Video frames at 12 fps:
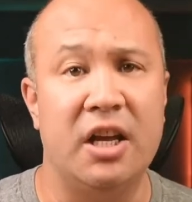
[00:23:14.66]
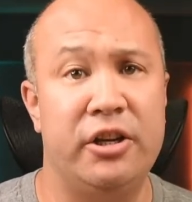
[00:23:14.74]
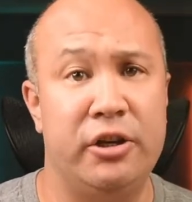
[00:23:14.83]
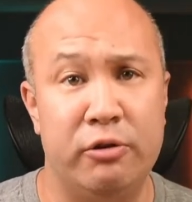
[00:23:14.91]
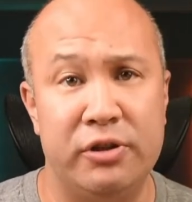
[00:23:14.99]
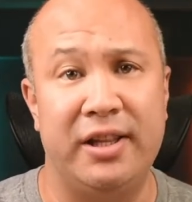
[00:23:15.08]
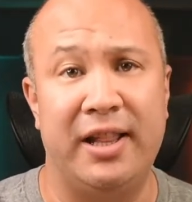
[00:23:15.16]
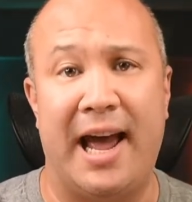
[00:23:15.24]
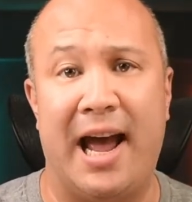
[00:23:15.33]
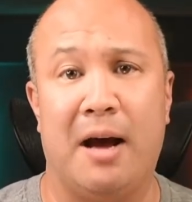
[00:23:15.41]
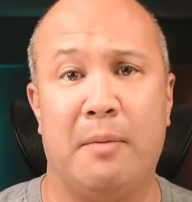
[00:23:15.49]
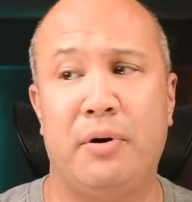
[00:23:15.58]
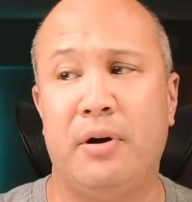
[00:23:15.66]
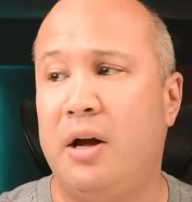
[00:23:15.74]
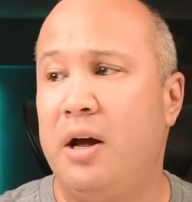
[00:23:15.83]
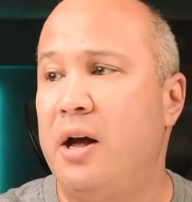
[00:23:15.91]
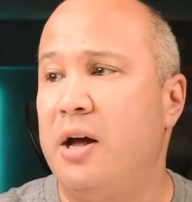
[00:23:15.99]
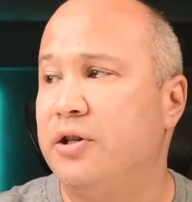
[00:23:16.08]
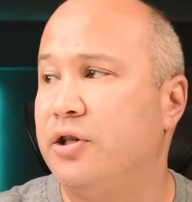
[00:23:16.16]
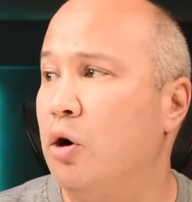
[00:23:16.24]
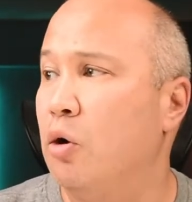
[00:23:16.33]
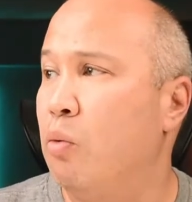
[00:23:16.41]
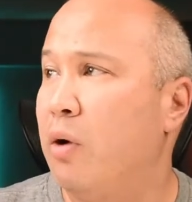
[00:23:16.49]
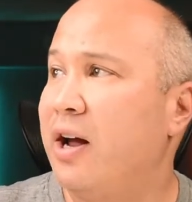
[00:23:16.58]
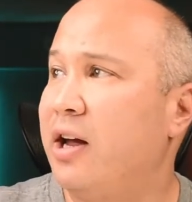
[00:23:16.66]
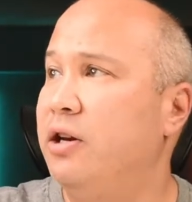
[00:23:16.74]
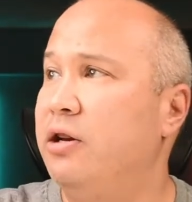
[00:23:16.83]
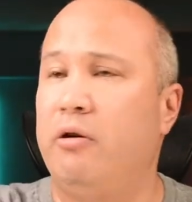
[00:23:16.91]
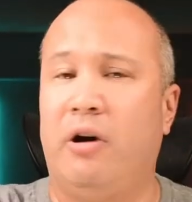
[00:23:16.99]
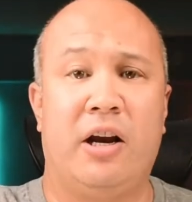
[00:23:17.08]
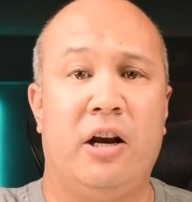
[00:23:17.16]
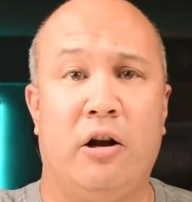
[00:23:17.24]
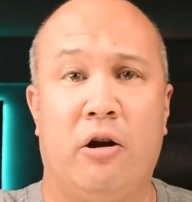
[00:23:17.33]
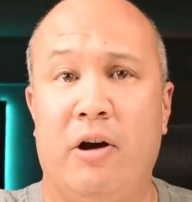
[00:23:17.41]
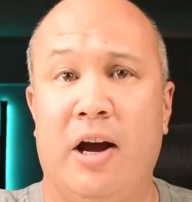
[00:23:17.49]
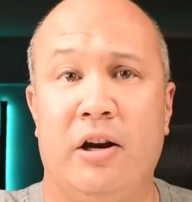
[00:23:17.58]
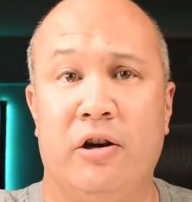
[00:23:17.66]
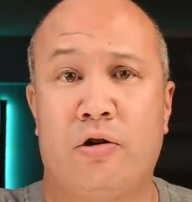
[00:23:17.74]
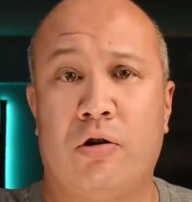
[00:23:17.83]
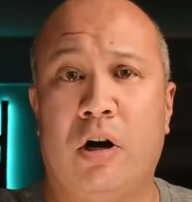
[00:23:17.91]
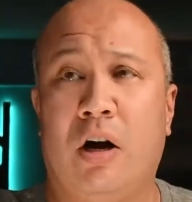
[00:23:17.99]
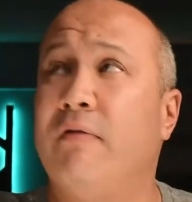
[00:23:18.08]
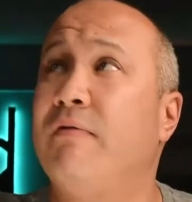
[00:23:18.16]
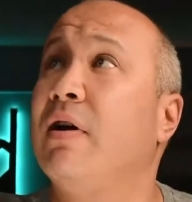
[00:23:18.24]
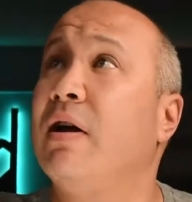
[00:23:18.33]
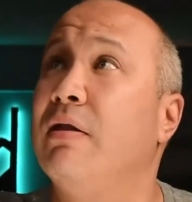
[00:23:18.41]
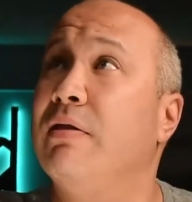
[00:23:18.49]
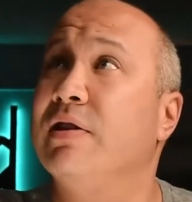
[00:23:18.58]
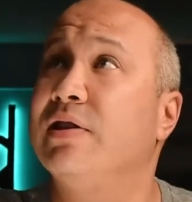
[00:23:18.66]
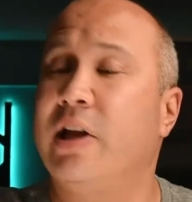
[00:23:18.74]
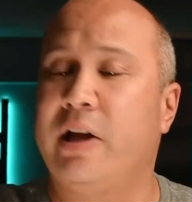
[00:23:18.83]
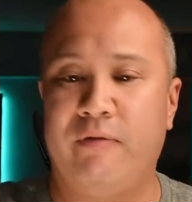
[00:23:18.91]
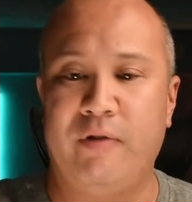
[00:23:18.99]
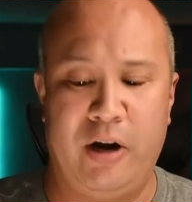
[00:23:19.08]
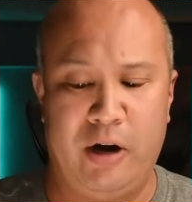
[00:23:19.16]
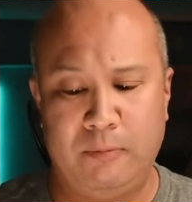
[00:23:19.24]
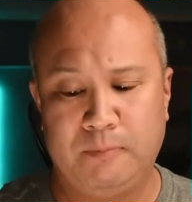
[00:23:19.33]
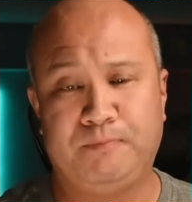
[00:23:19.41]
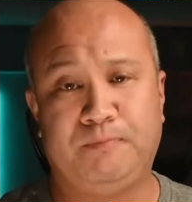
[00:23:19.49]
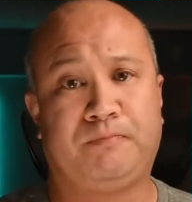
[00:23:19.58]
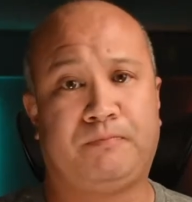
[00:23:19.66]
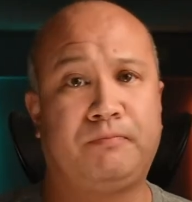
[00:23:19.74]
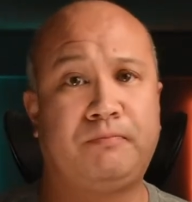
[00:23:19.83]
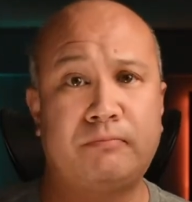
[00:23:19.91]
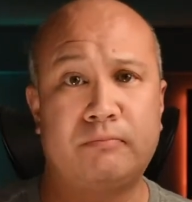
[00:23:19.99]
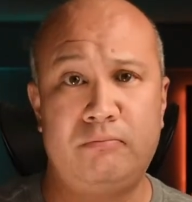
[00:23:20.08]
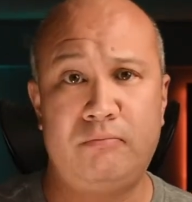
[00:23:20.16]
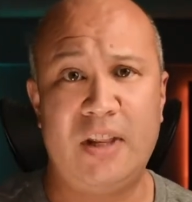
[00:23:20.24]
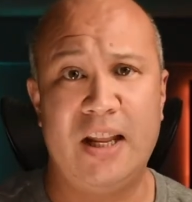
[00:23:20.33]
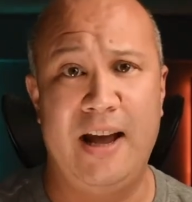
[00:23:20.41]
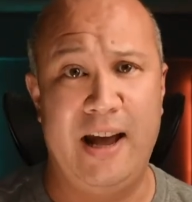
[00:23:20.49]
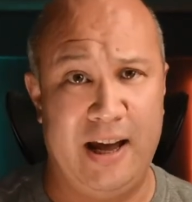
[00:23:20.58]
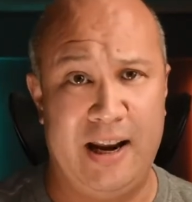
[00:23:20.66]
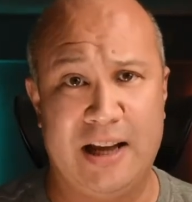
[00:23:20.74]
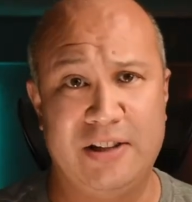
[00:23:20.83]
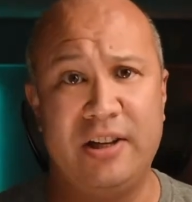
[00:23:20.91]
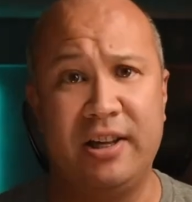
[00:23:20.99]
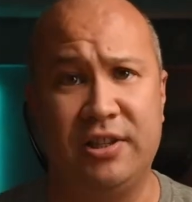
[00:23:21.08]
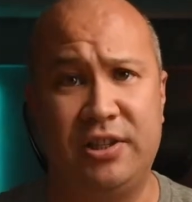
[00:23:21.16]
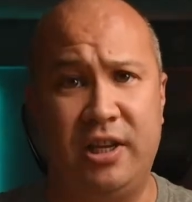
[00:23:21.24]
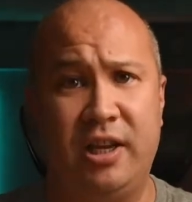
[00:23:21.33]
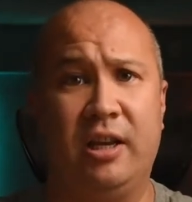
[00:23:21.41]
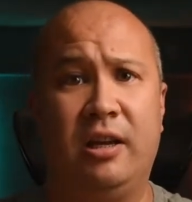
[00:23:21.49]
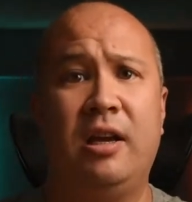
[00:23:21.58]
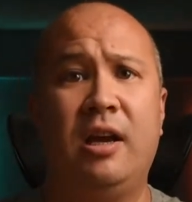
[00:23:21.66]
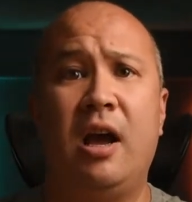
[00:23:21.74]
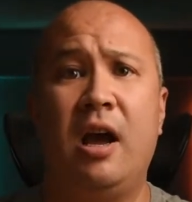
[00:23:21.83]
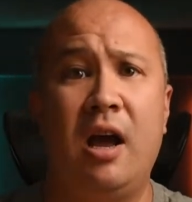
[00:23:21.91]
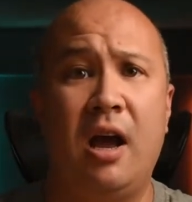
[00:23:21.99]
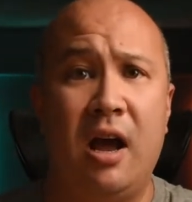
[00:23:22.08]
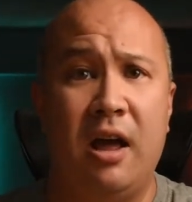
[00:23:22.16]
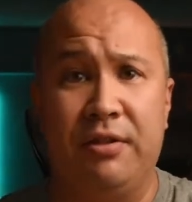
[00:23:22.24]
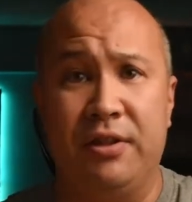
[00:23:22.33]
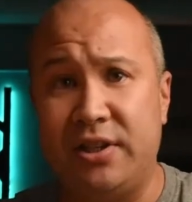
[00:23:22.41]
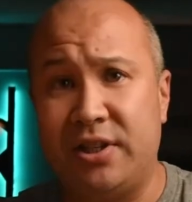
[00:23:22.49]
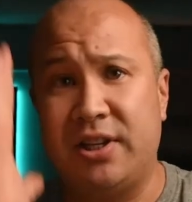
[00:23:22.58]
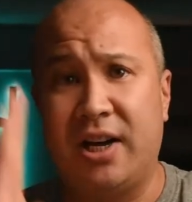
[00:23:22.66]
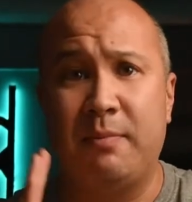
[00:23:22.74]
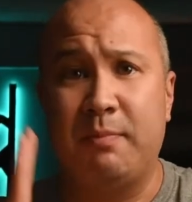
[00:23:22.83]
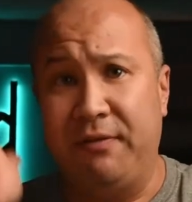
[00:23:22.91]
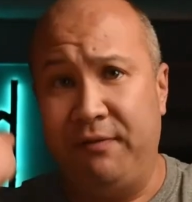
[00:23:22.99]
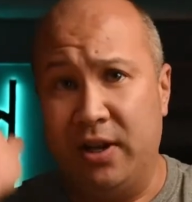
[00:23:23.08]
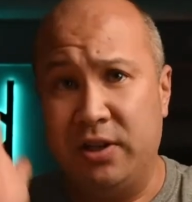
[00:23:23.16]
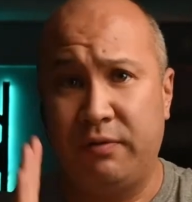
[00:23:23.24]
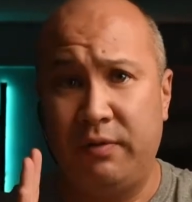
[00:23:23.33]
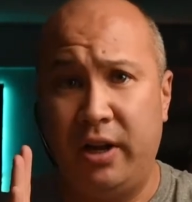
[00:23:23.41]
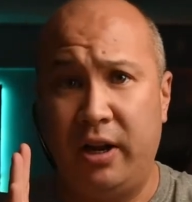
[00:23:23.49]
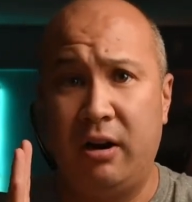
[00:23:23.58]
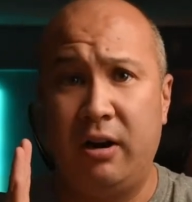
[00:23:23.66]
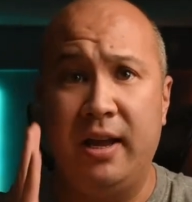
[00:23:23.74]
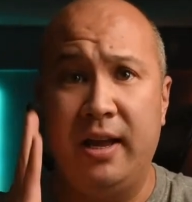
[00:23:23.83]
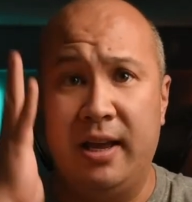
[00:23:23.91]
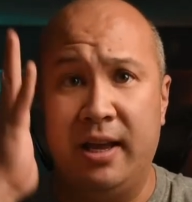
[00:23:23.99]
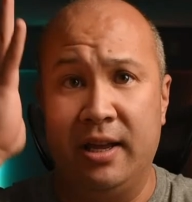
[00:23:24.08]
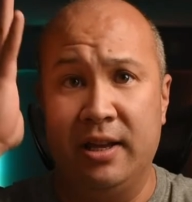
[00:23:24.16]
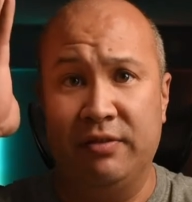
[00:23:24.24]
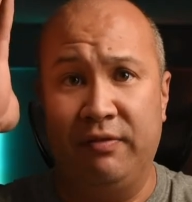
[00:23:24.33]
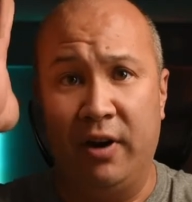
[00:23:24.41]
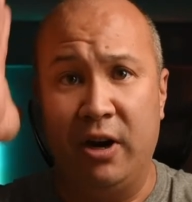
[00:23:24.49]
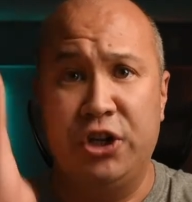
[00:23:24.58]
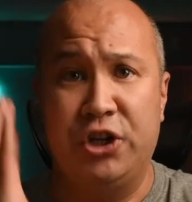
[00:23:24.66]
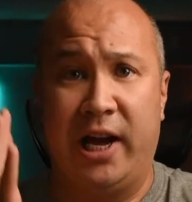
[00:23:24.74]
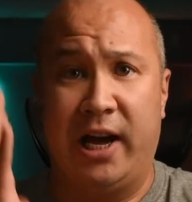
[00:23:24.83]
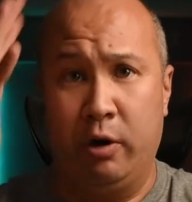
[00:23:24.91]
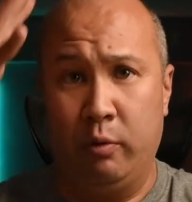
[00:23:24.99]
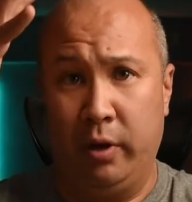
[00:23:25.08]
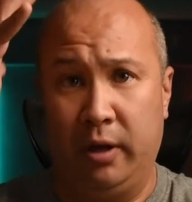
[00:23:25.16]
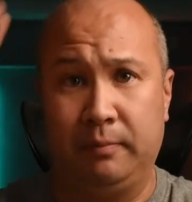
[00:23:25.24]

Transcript: using the app. So what I can do, I'm going to go ahead and turn off this light over here, and as you can see, this side of my face over here is very shadowy.